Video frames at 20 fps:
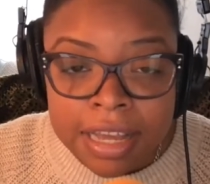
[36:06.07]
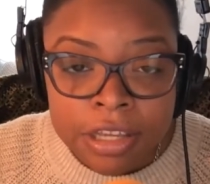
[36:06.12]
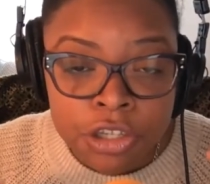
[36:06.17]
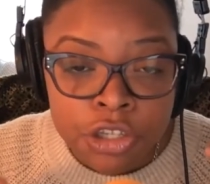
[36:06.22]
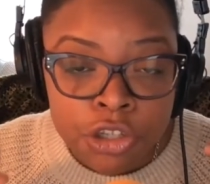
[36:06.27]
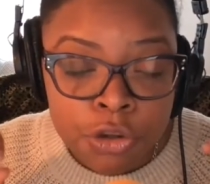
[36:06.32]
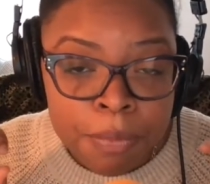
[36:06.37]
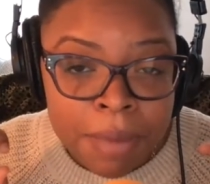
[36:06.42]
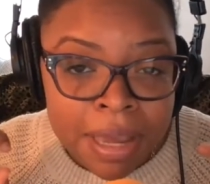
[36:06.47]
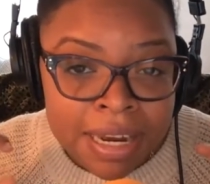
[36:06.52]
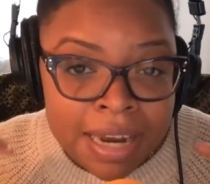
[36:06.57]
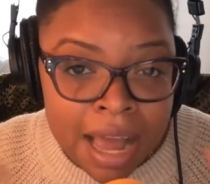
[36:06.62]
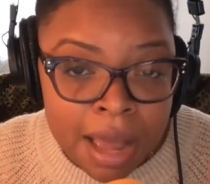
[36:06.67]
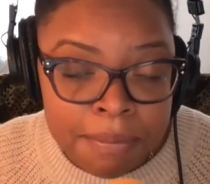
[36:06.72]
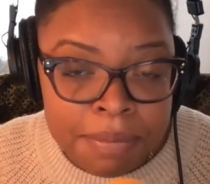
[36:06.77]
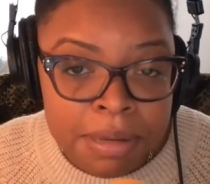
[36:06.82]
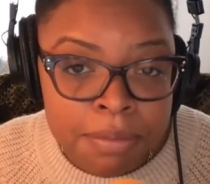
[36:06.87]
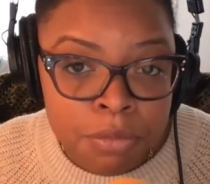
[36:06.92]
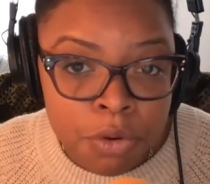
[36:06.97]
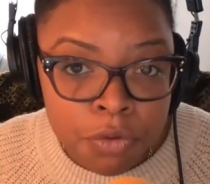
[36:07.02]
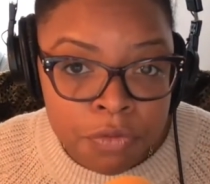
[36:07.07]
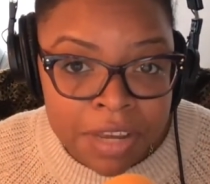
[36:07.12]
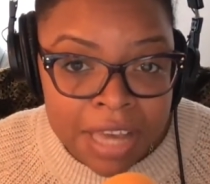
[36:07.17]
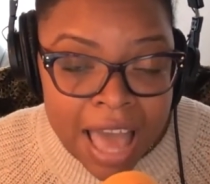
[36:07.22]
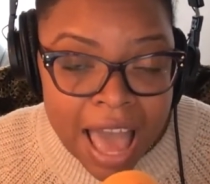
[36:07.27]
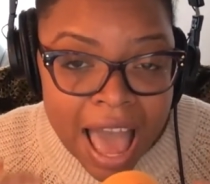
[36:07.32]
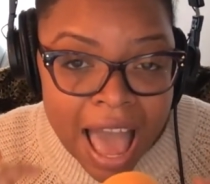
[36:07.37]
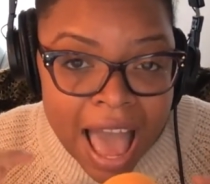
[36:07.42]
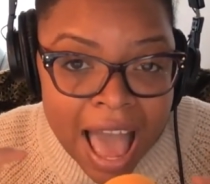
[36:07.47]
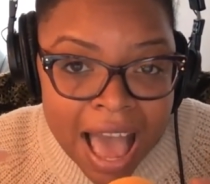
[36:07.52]
You may not be moving
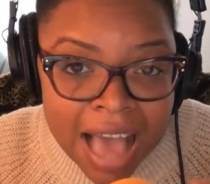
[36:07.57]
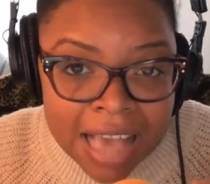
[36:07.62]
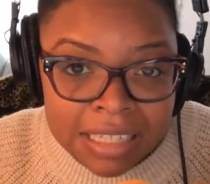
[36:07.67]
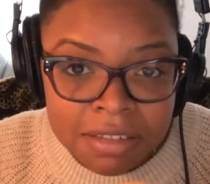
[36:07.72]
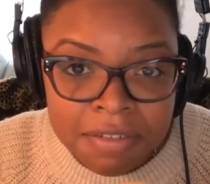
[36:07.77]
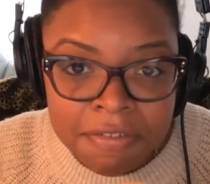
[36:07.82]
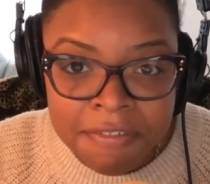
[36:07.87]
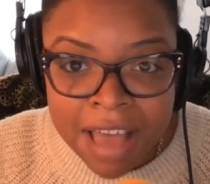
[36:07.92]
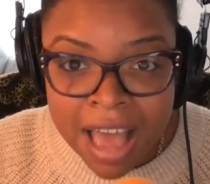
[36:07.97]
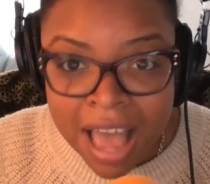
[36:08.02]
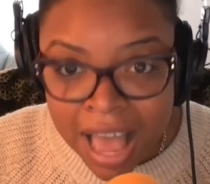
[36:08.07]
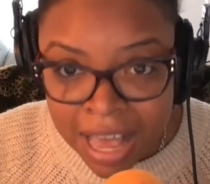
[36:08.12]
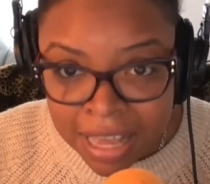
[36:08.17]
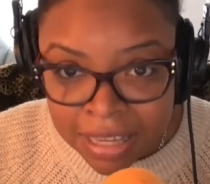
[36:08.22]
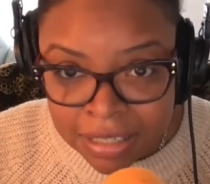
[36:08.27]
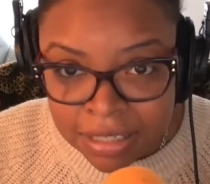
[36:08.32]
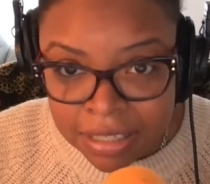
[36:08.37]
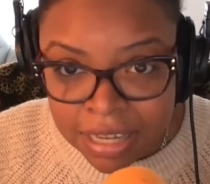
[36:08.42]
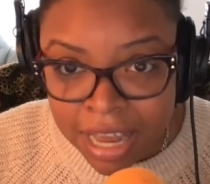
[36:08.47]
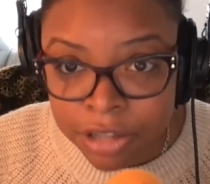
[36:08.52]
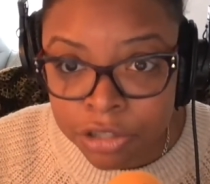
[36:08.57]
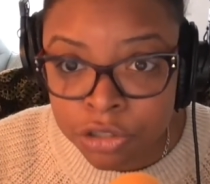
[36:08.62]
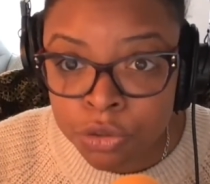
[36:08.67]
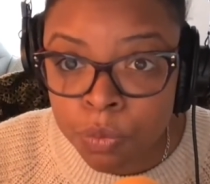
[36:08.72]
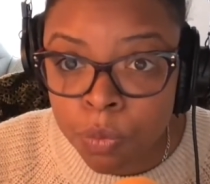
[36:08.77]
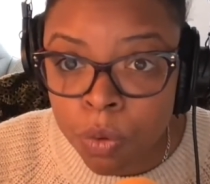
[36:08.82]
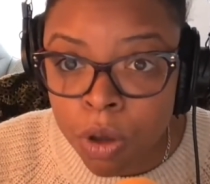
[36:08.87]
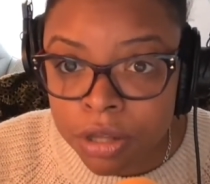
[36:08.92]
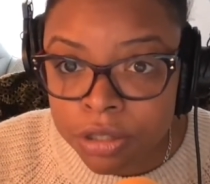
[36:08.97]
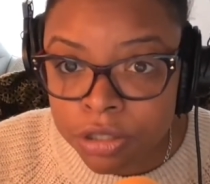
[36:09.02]
as fast as you
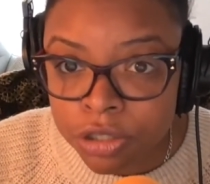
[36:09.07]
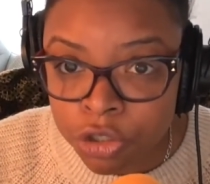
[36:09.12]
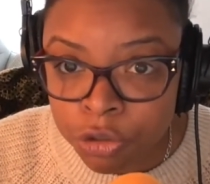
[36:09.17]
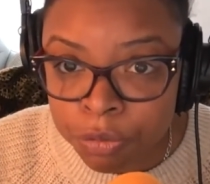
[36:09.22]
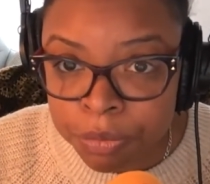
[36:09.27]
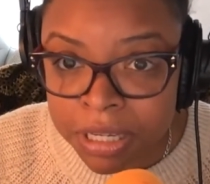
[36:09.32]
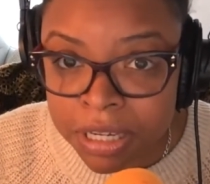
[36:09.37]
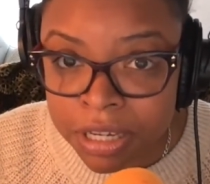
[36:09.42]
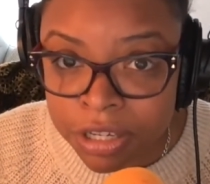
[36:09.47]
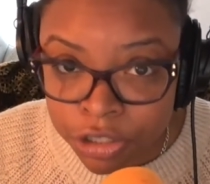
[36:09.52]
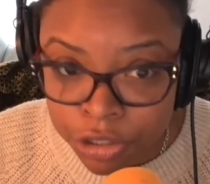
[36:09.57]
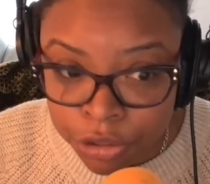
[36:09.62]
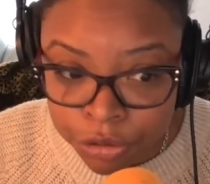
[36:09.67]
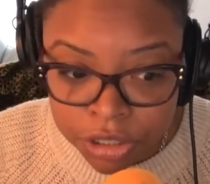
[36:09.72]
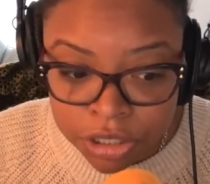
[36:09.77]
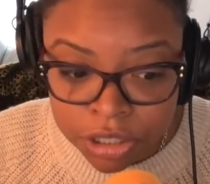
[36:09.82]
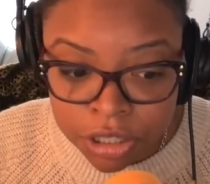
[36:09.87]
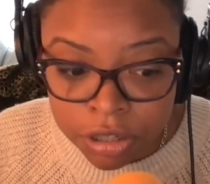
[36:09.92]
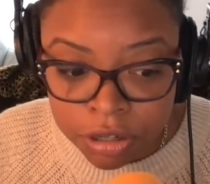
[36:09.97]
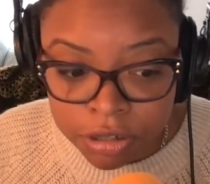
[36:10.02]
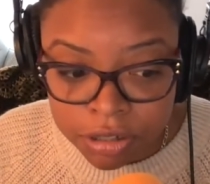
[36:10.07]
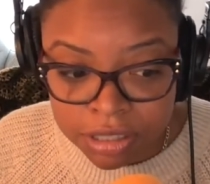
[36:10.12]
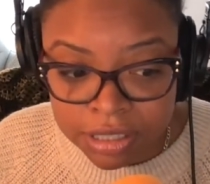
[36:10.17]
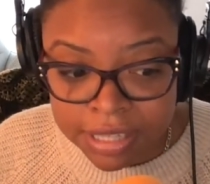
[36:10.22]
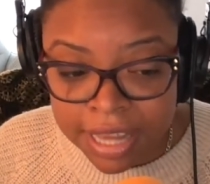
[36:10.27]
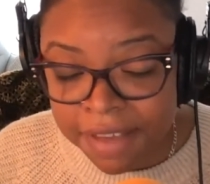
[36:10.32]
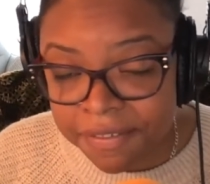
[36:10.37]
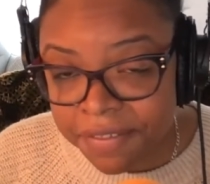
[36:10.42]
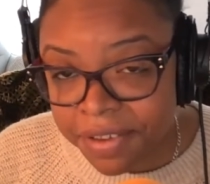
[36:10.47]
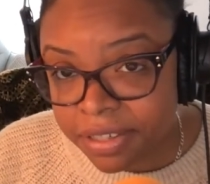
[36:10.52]
want to because you still are
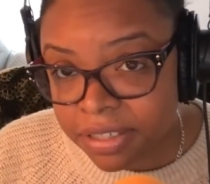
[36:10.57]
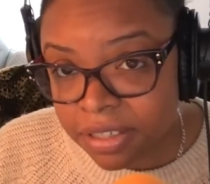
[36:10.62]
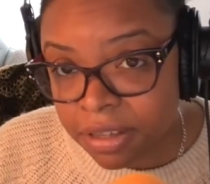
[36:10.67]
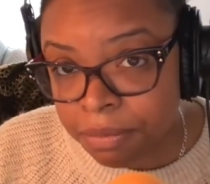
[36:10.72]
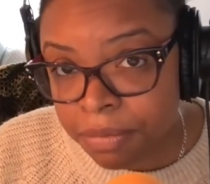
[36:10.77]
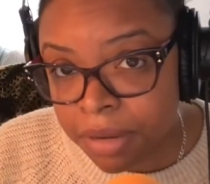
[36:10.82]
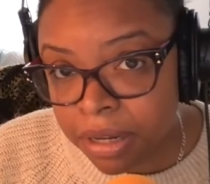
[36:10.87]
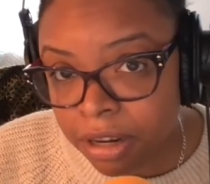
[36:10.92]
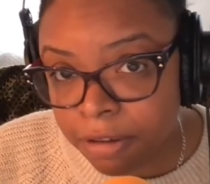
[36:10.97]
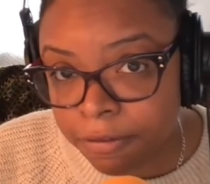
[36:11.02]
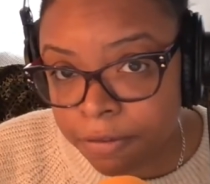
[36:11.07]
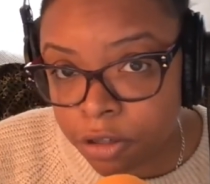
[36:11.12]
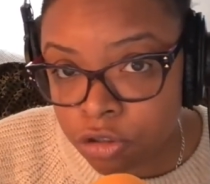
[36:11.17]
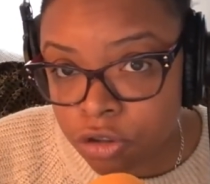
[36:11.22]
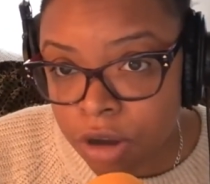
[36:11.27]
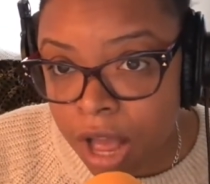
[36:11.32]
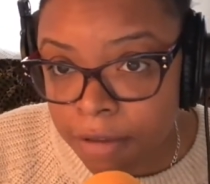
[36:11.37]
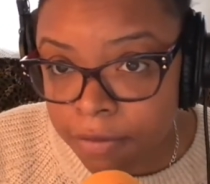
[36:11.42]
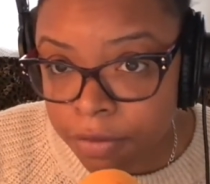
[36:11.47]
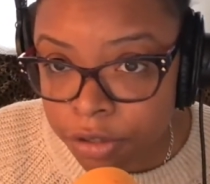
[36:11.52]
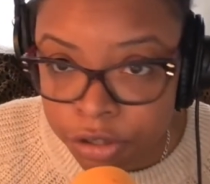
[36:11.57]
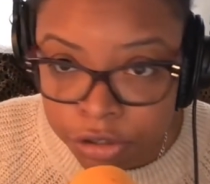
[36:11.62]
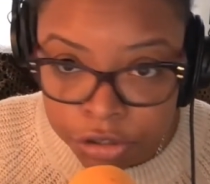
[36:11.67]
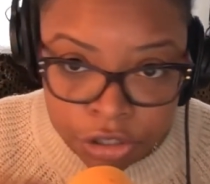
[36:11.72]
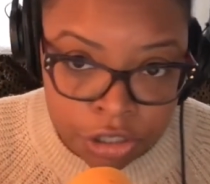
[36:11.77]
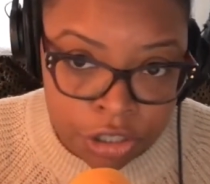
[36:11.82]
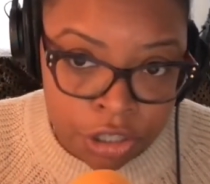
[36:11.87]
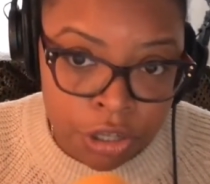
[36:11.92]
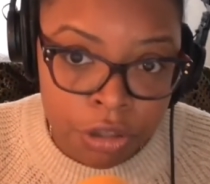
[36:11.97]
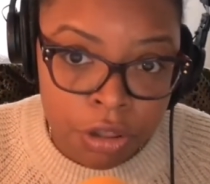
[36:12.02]
saving some money for travel. You
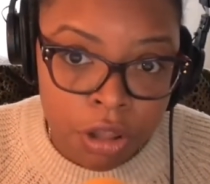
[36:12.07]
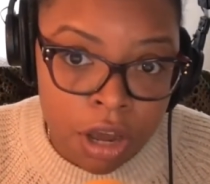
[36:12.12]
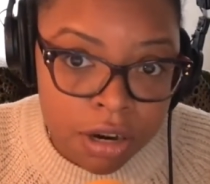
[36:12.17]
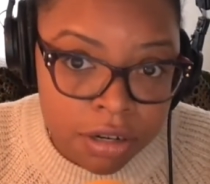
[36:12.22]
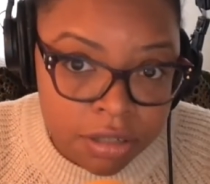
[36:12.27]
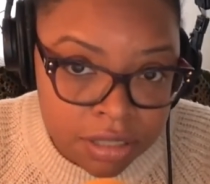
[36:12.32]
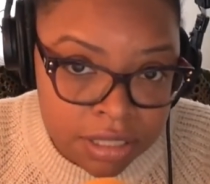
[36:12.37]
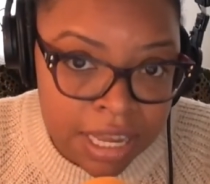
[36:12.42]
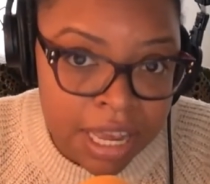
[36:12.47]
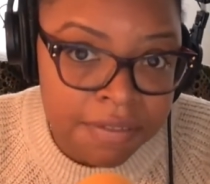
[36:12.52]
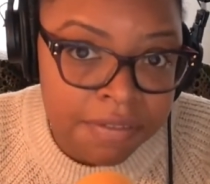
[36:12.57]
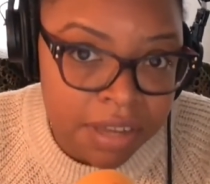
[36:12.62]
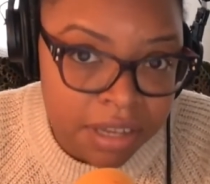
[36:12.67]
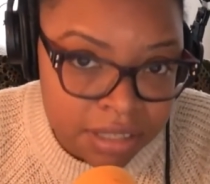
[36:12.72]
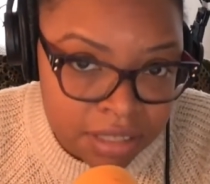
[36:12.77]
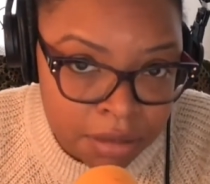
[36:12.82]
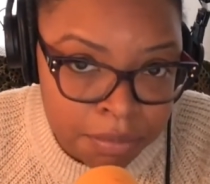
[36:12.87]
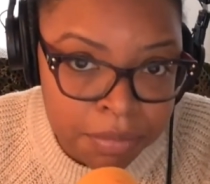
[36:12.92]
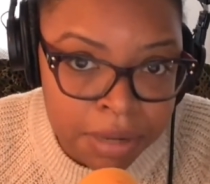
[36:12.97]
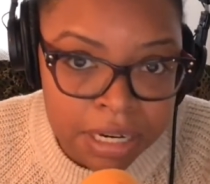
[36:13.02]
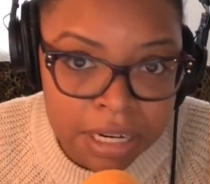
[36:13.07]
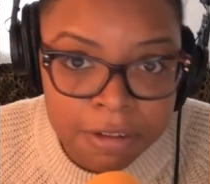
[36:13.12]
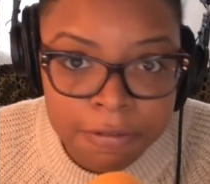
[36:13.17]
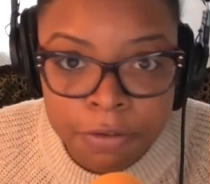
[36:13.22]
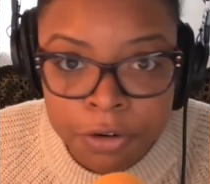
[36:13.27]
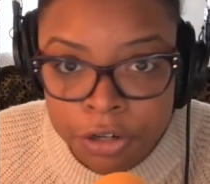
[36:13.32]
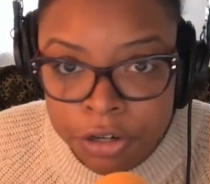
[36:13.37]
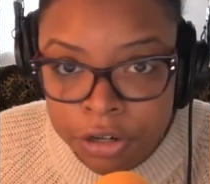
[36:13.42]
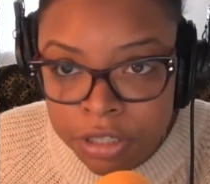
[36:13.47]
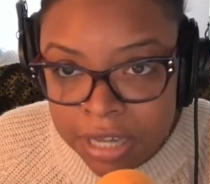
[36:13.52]
still are saving some money
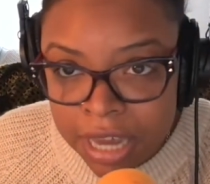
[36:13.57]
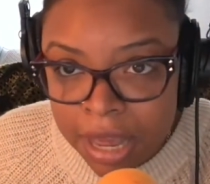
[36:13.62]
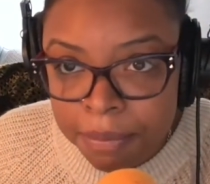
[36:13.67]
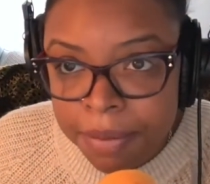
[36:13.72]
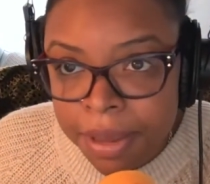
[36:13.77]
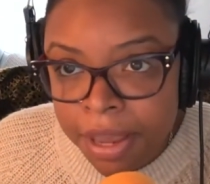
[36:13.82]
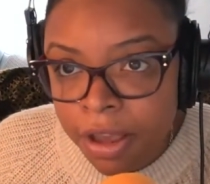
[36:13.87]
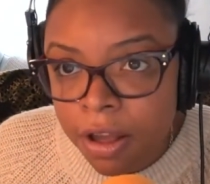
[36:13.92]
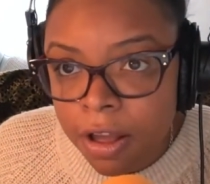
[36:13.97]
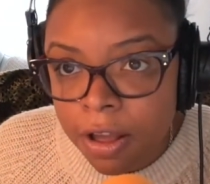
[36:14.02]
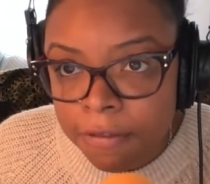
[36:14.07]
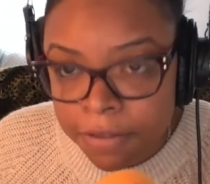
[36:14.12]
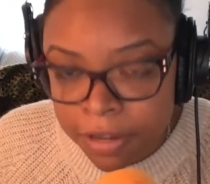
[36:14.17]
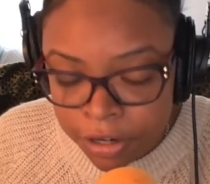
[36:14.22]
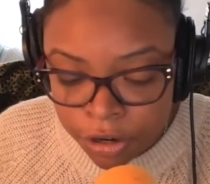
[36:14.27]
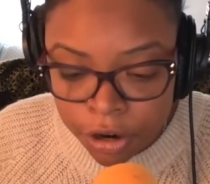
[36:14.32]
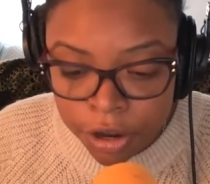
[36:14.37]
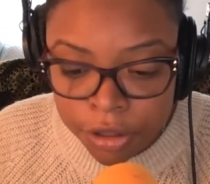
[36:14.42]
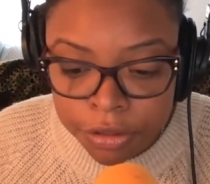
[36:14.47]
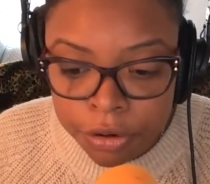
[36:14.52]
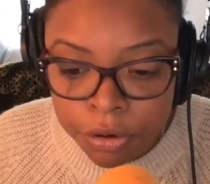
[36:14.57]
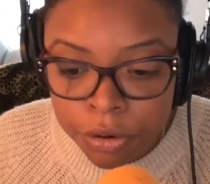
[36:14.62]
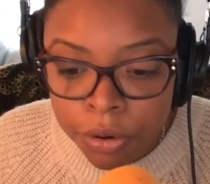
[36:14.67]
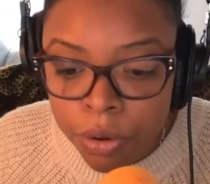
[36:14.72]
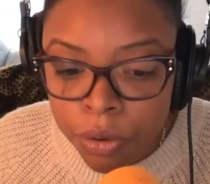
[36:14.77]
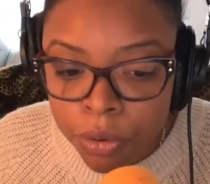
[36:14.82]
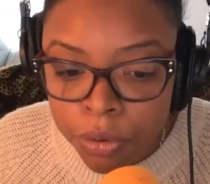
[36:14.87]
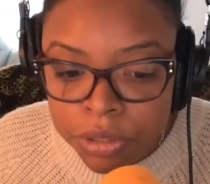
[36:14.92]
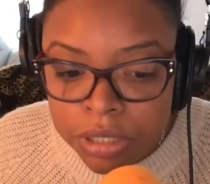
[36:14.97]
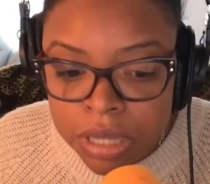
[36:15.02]
for your debt payoff and your other
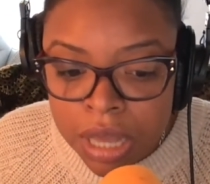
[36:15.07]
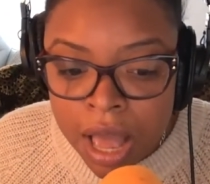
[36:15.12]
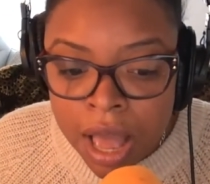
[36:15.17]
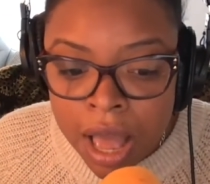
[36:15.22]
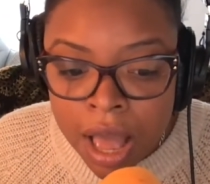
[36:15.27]
goals.